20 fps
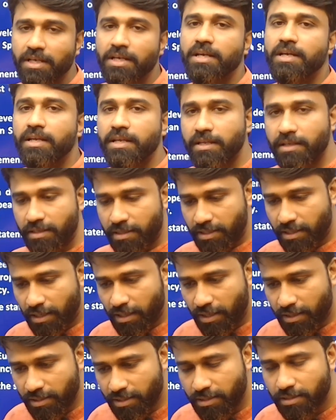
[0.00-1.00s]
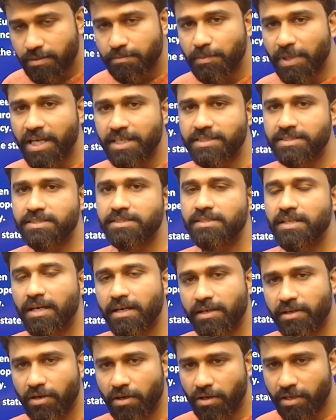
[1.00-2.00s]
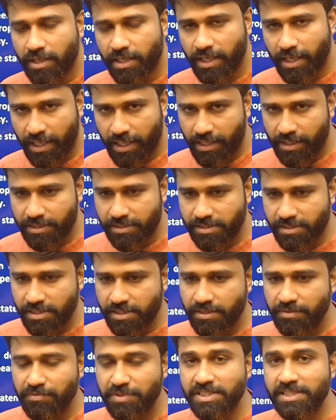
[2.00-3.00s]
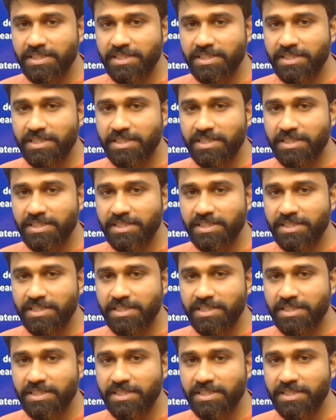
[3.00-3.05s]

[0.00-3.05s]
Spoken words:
Here dark matter or dark energy, which